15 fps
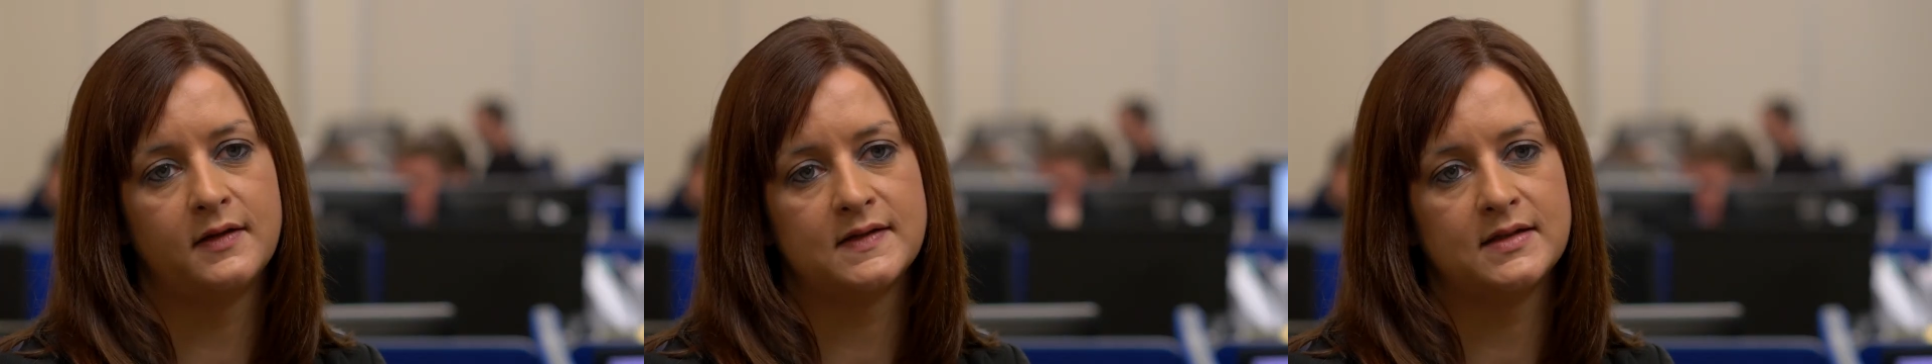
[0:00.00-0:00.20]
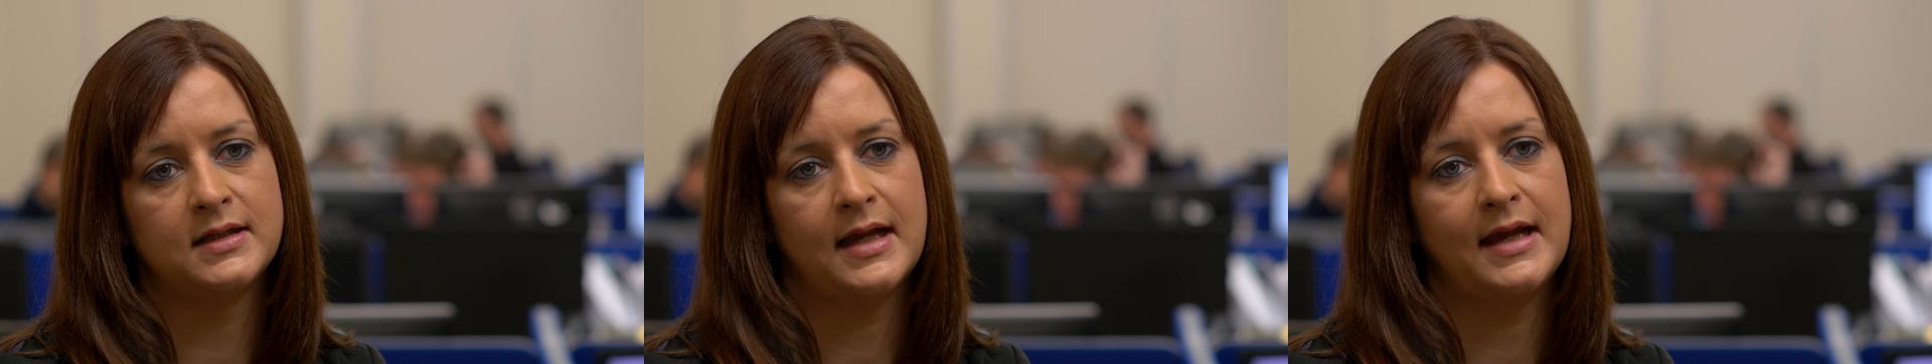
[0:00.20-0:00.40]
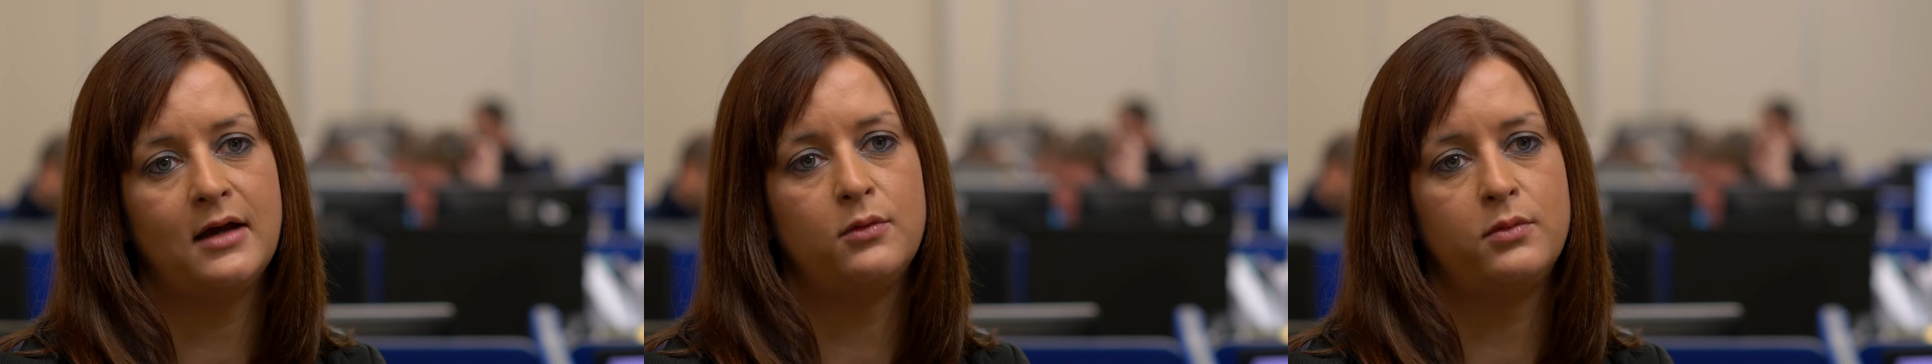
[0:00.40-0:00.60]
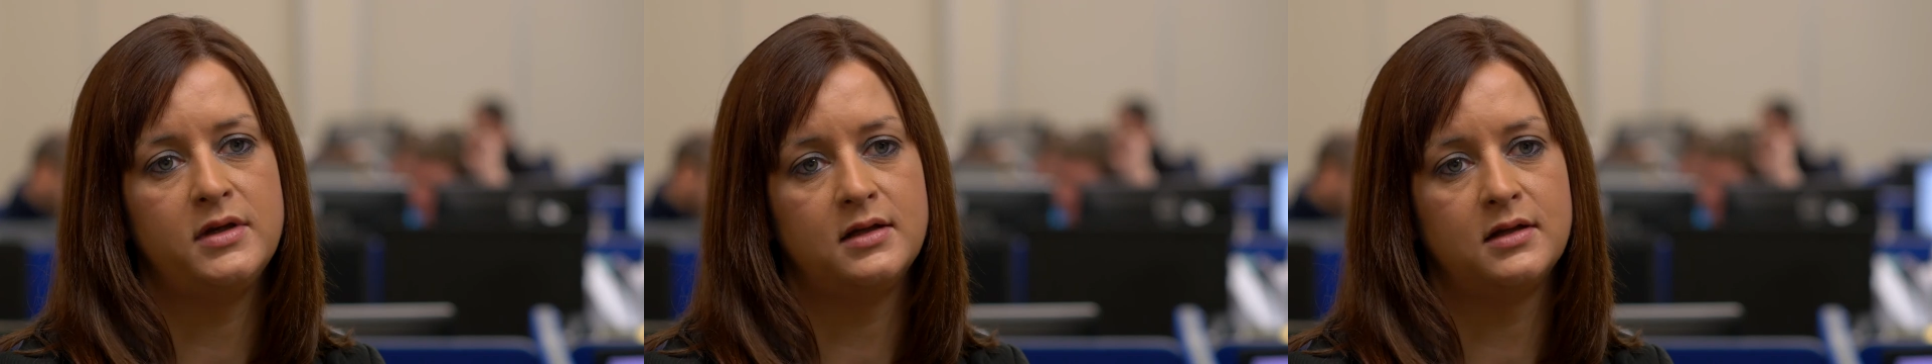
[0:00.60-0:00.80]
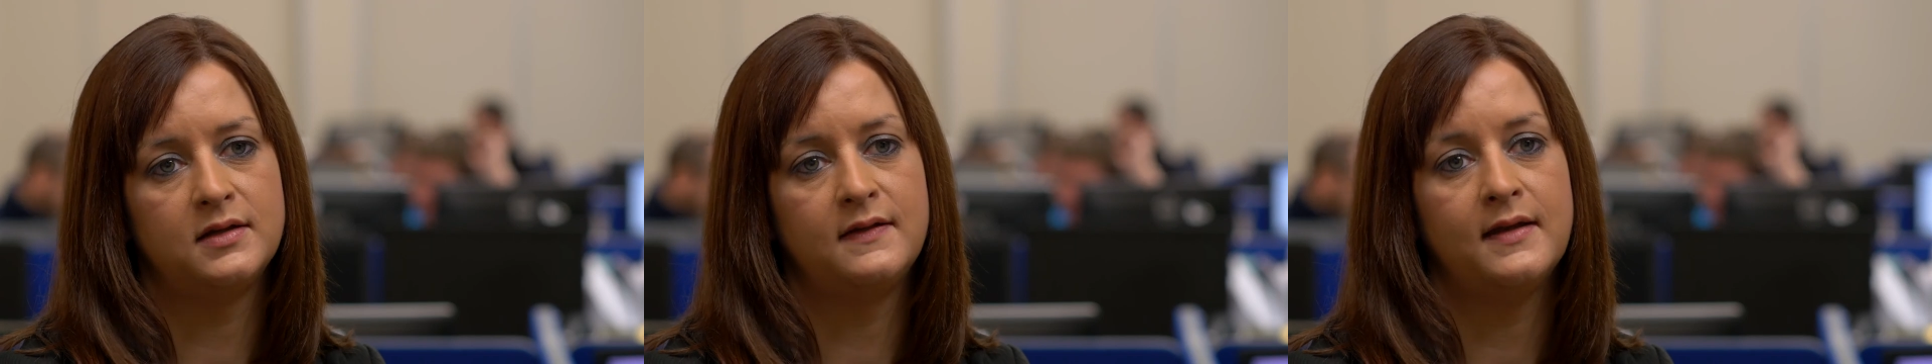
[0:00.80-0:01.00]
us and how
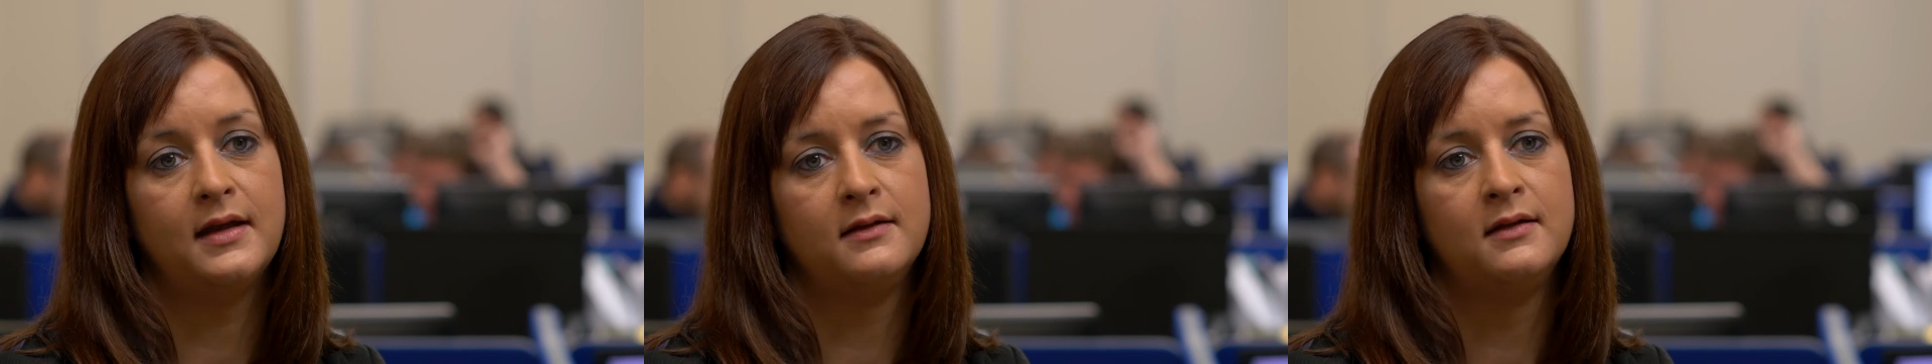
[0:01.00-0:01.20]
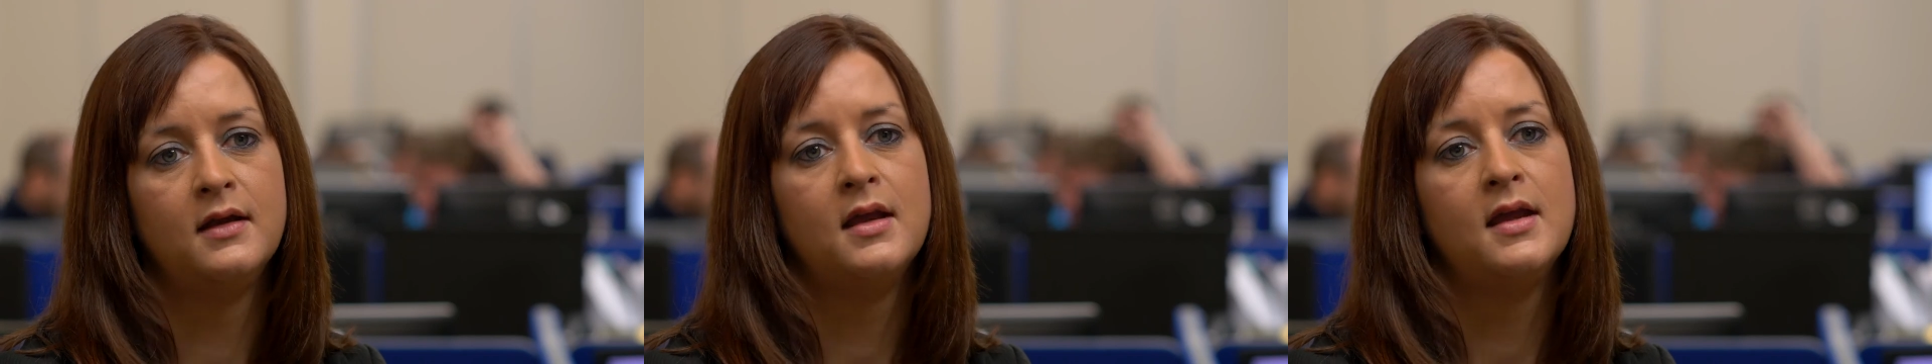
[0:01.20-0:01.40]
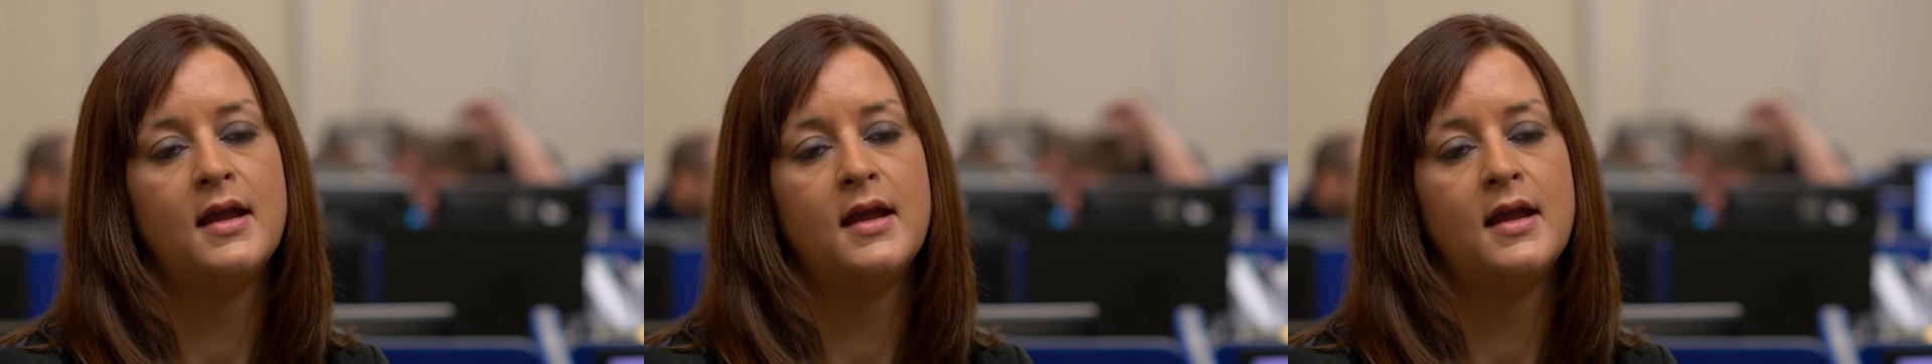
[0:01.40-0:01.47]
we could then